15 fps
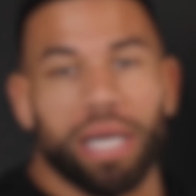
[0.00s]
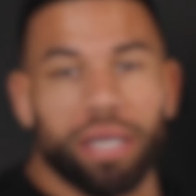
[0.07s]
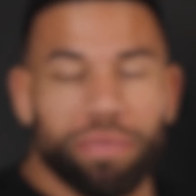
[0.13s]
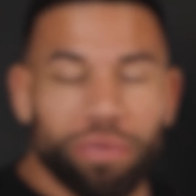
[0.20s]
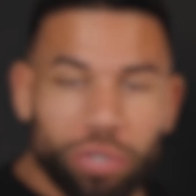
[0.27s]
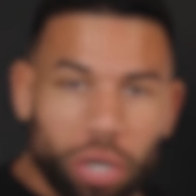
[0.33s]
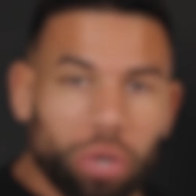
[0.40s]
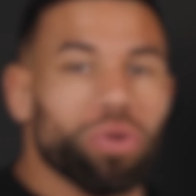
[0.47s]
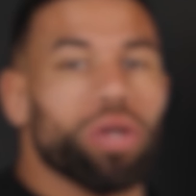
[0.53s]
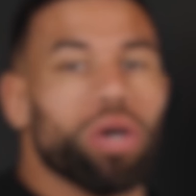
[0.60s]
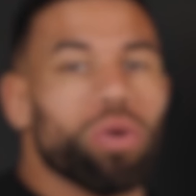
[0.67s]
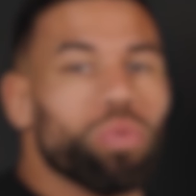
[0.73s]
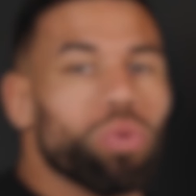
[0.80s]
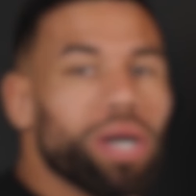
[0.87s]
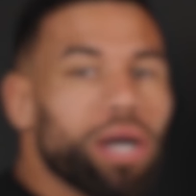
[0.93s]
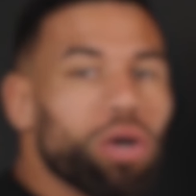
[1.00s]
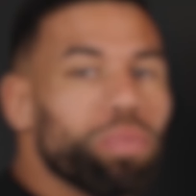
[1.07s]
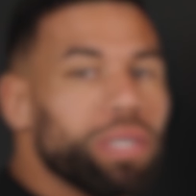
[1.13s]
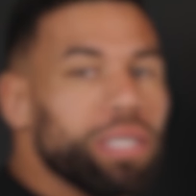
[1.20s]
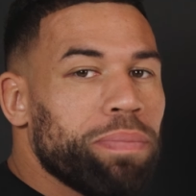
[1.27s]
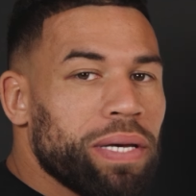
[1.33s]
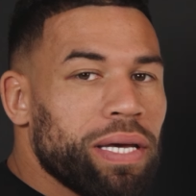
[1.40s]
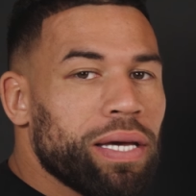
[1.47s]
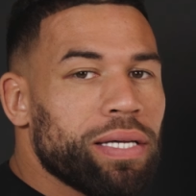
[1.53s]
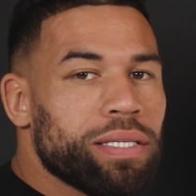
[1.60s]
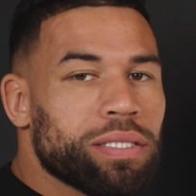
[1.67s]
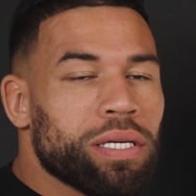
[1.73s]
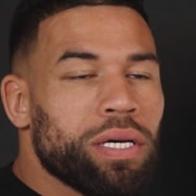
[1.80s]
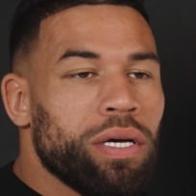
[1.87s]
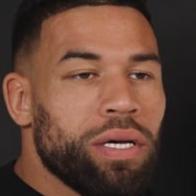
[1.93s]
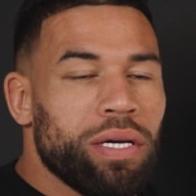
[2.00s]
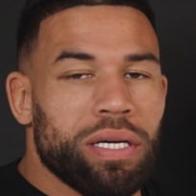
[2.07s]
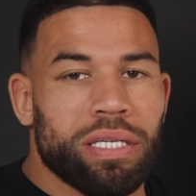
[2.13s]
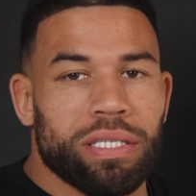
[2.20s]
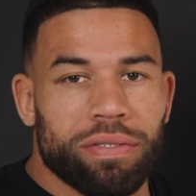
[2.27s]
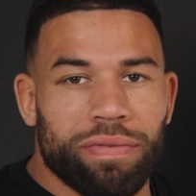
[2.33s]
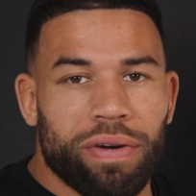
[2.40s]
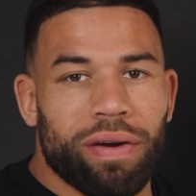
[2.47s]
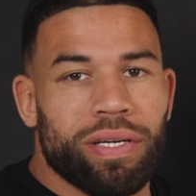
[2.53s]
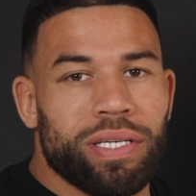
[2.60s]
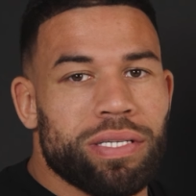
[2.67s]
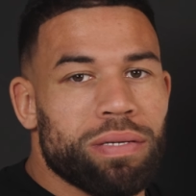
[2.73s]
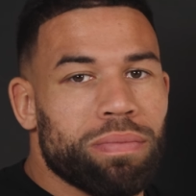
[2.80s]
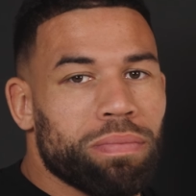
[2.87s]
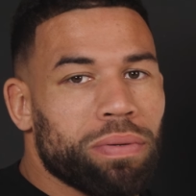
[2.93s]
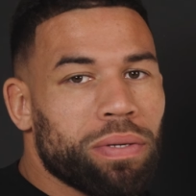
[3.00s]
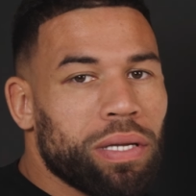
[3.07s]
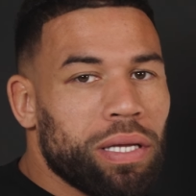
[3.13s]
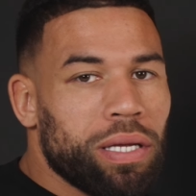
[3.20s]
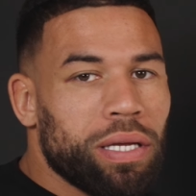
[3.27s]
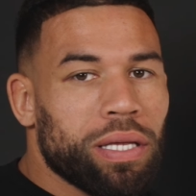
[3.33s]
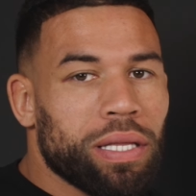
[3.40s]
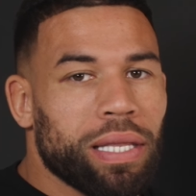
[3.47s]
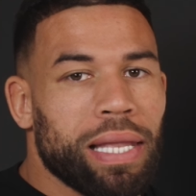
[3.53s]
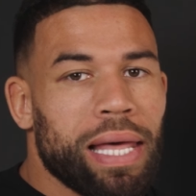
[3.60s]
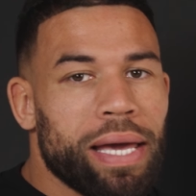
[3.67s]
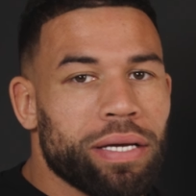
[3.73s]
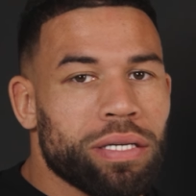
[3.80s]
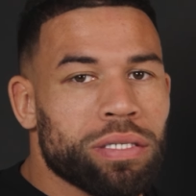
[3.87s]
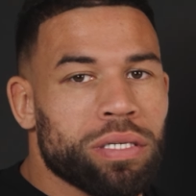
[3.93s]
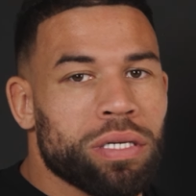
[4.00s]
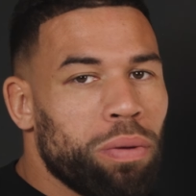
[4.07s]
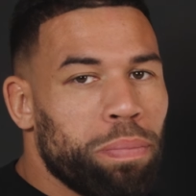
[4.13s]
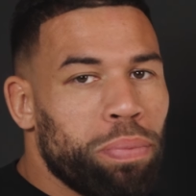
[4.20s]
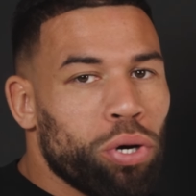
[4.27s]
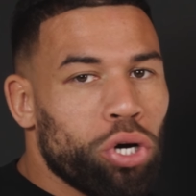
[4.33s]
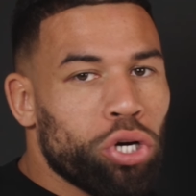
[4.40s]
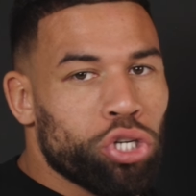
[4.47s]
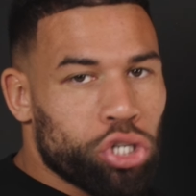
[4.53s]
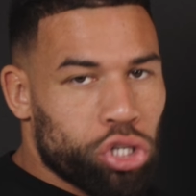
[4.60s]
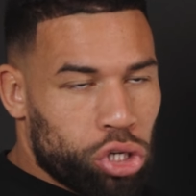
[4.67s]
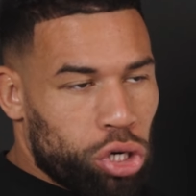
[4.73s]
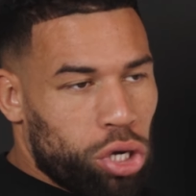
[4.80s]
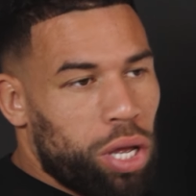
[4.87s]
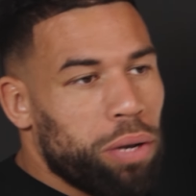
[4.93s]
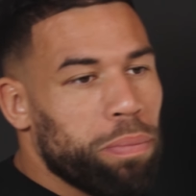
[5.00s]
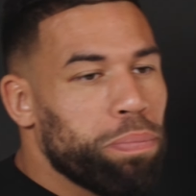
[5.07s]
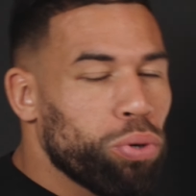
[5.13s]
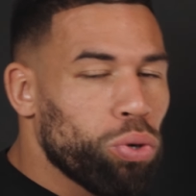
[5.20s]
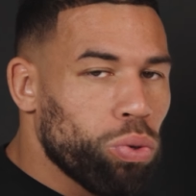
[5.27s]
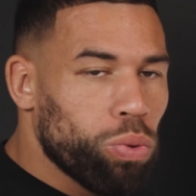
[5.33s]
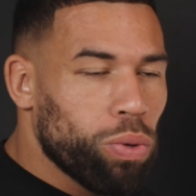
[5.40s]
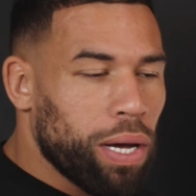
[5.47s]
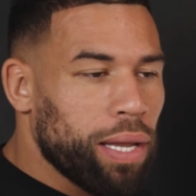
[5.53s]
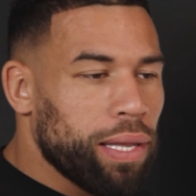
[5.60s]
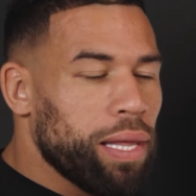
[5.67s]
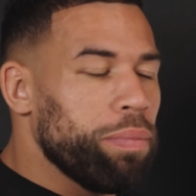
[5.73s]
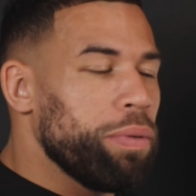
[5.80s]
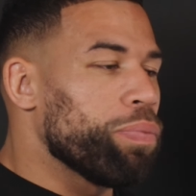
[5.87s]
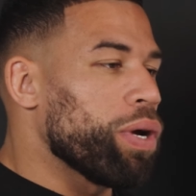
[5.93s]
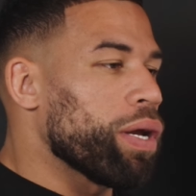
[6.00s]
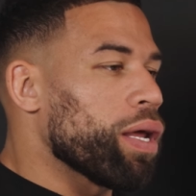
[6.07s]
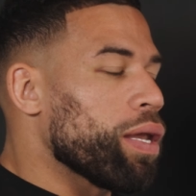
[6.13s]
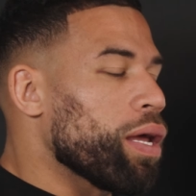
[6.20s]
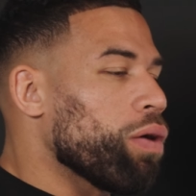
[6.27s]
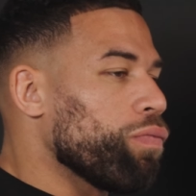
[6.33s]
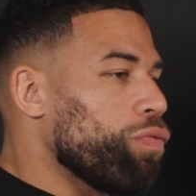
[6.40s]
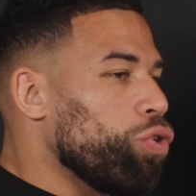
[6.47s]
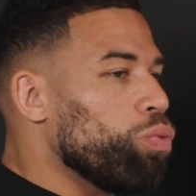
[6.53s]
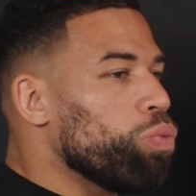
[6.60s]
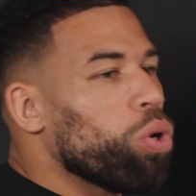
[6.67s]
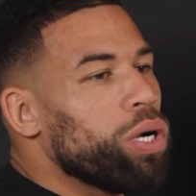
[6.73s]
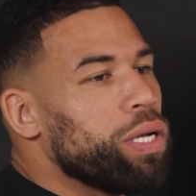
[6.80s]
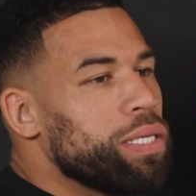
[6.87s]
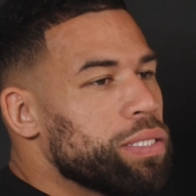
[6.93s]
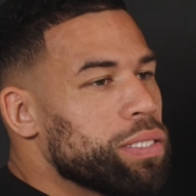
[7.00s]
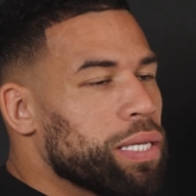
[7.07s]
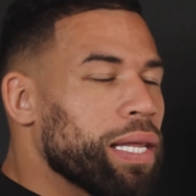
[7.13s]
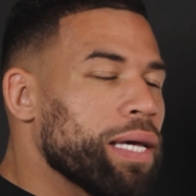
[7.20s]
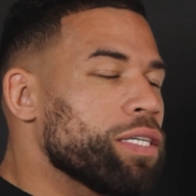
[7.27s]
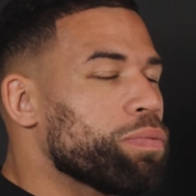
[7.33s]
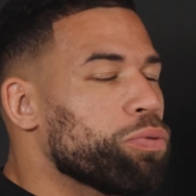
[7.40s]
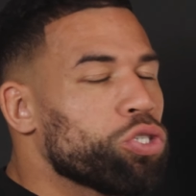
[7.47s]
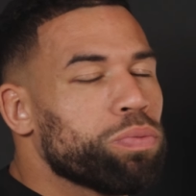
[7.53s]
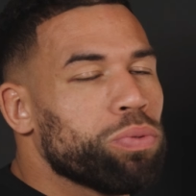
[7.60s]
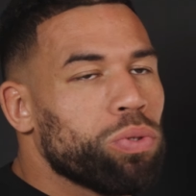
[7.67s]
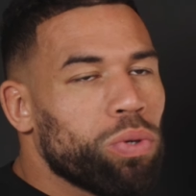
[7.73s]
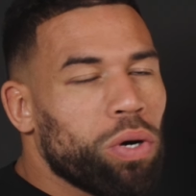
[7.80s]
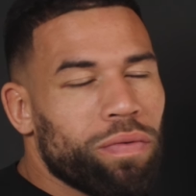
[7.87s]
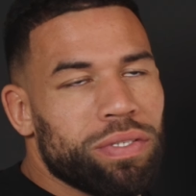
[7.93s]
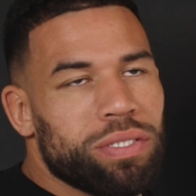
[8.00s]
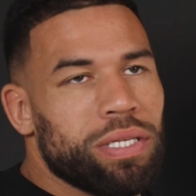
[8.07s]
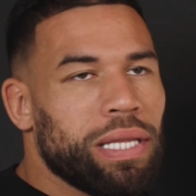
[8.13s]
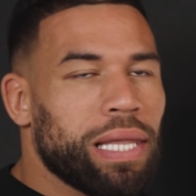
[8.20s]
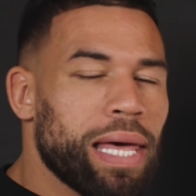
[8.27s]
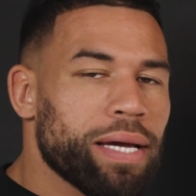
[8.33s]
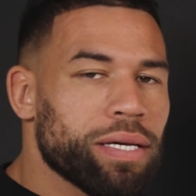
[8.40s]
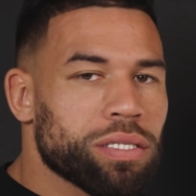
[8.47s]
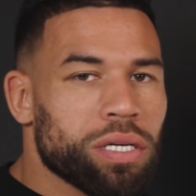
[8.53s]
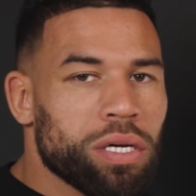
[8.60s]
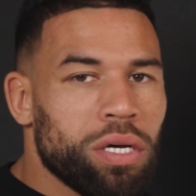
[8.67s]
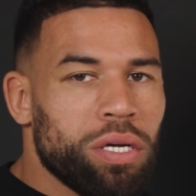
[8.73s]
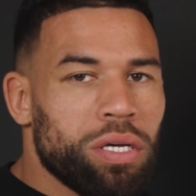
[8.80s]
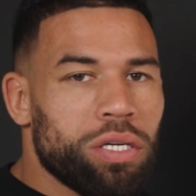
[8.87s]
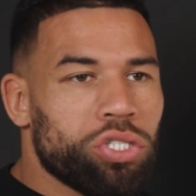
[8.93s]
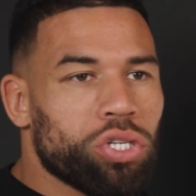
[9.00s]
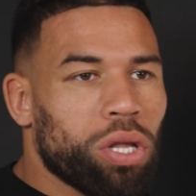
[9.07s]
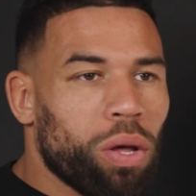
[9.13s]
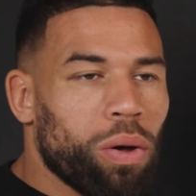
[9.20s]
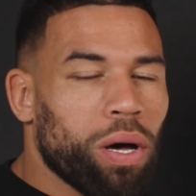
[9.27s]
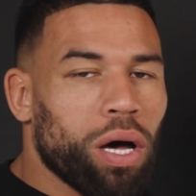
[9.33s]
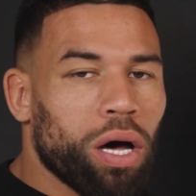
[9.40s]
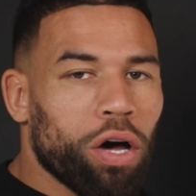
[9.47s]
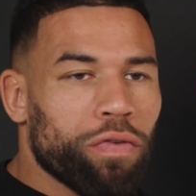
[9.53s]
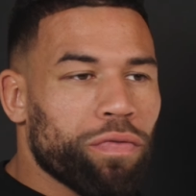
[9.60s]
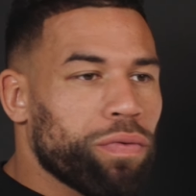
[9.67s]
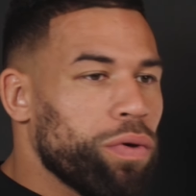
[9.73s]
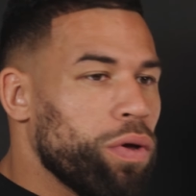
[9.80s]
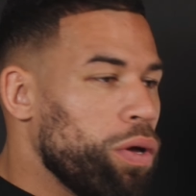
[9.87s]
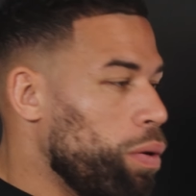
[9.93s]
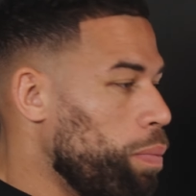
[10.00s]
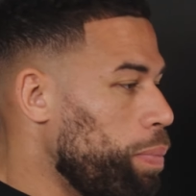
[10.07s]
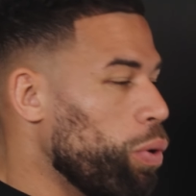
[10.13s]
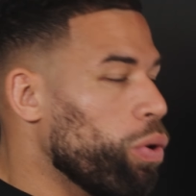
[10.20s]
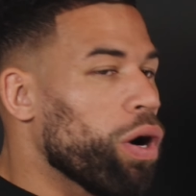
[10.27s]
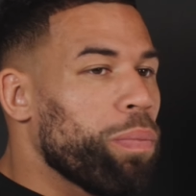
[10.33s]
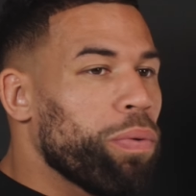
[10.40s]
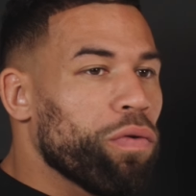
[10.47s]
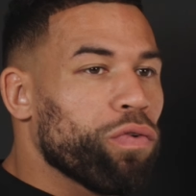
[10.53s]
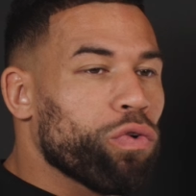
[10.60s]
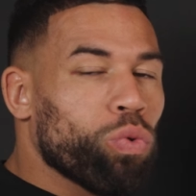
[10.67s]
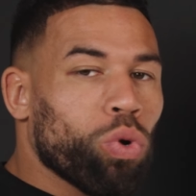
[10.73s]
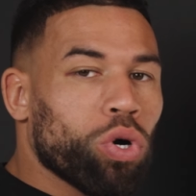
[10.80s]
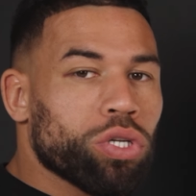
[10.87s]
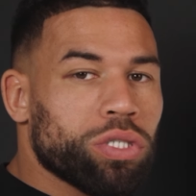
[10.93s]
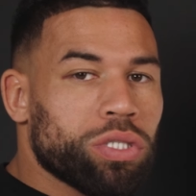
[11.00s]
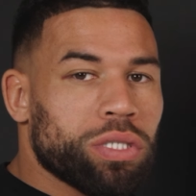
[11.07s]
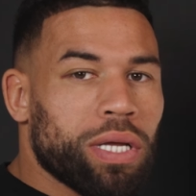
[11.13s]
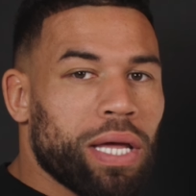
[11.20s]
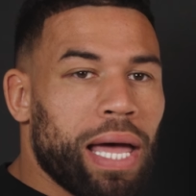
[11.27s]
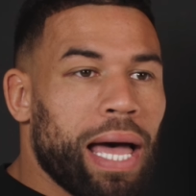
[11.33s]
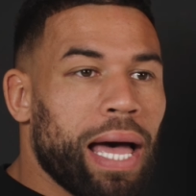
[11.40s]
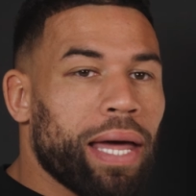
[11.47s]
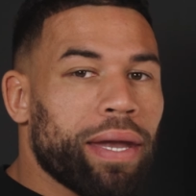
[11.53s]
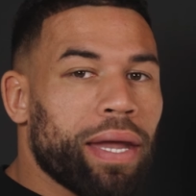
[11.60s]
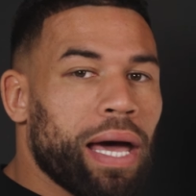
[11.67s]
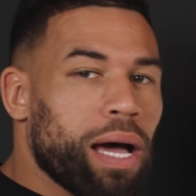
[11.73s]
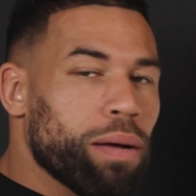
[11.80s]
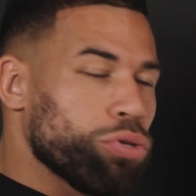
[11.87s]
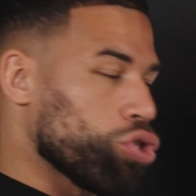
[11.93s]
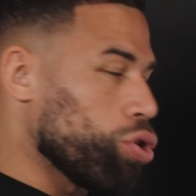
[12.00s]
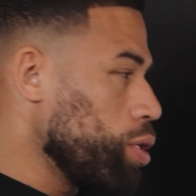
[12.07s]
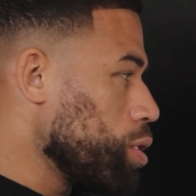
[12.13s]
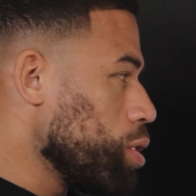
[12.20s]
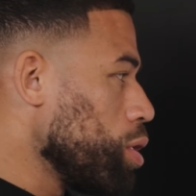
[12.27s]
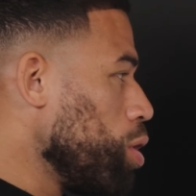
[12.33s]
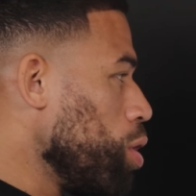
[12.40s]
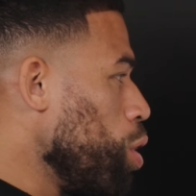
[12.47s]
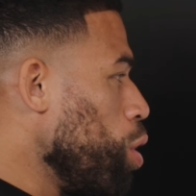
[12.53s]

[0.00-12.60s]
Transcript: And if you don't know what LPP is, it's very simply legs, push and pull. And let me break that down for you. What is legs, push, pull? Obviously legs is your lower half built up of quads and hamstrings.